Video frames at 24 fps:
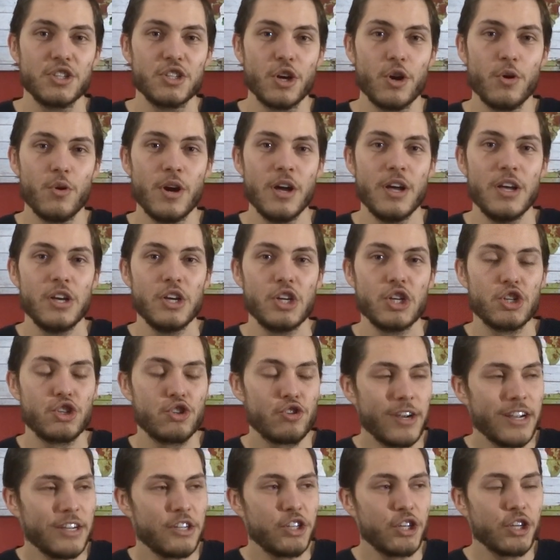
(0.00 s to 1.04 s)
So
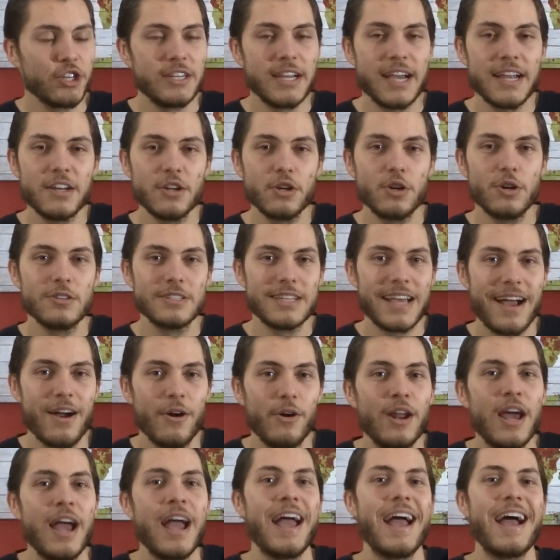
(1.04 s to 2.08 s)
stretch your tentacles
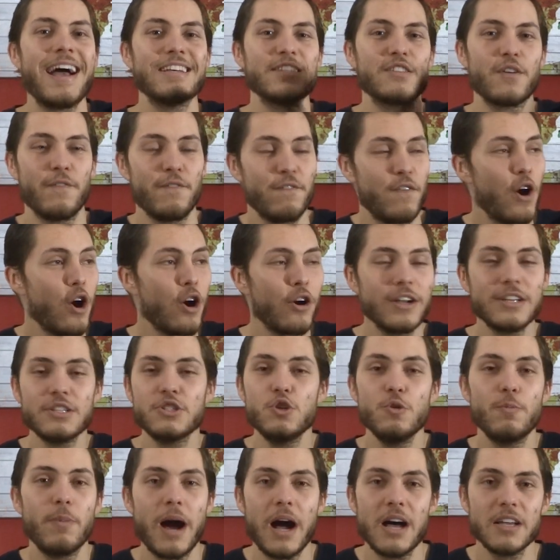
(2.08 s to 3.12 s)
out as far
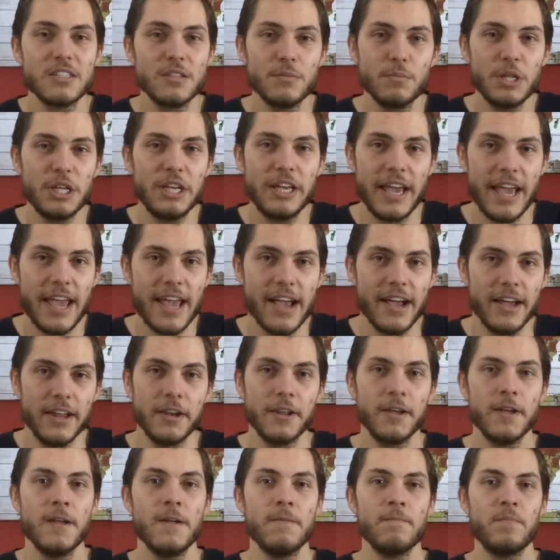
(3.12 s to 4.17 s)
as you possibly
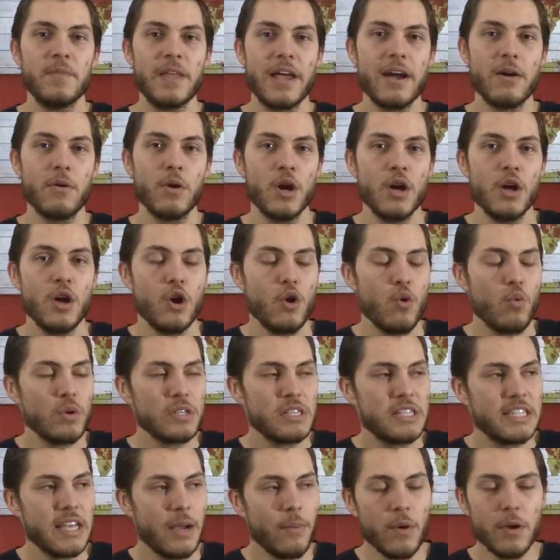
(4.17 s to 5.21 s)
can. Now,
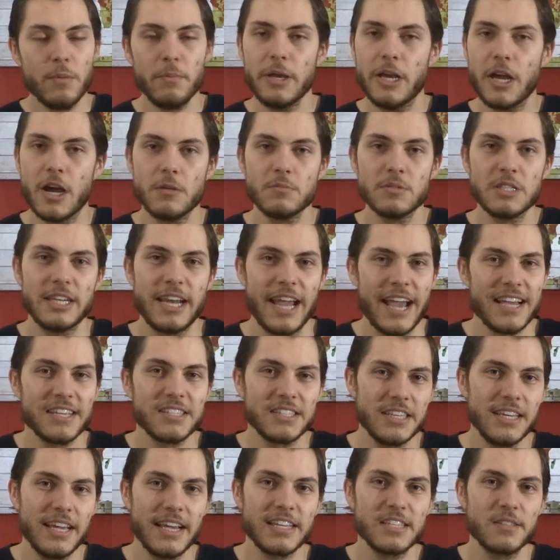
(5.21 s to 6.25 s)
when someone becomes an
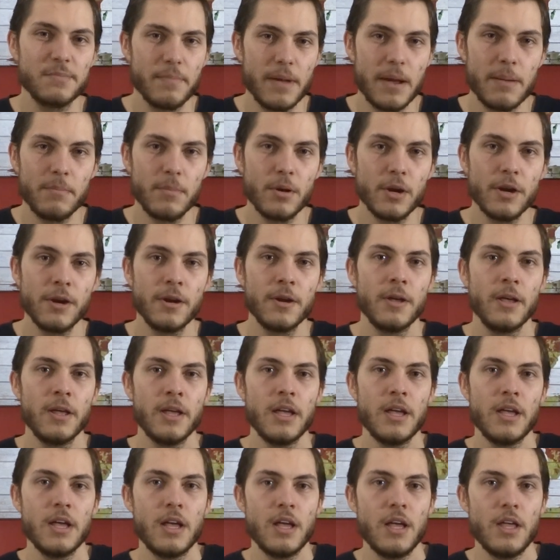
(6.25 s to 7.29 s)
SES member,
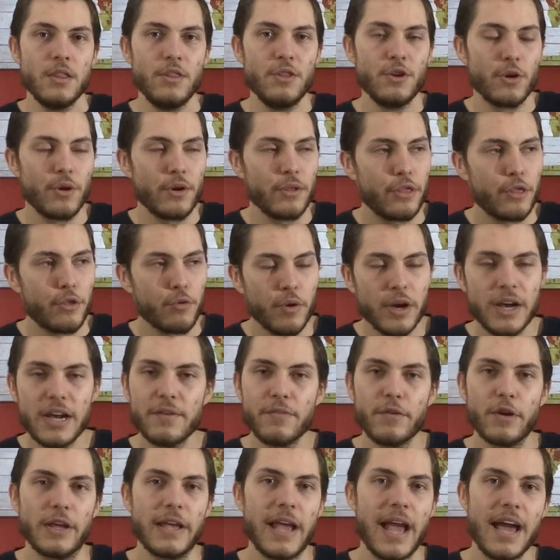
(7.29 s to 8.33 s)
there are 3
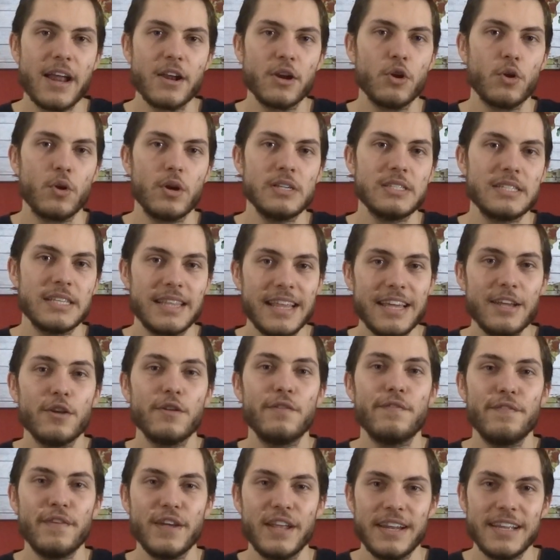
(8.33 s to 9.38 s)
different categories that they
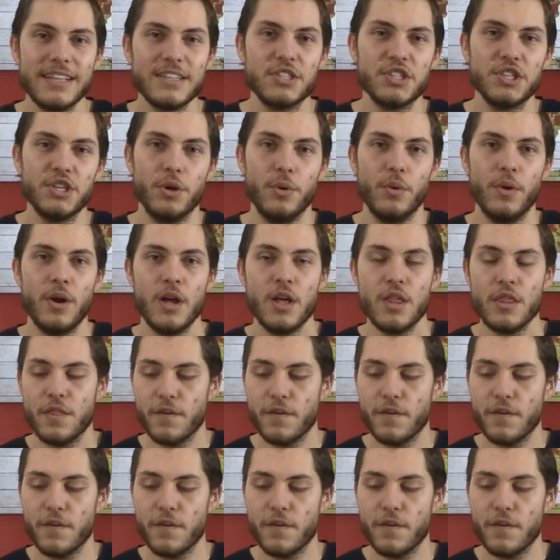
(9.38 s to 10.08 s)
could fit into.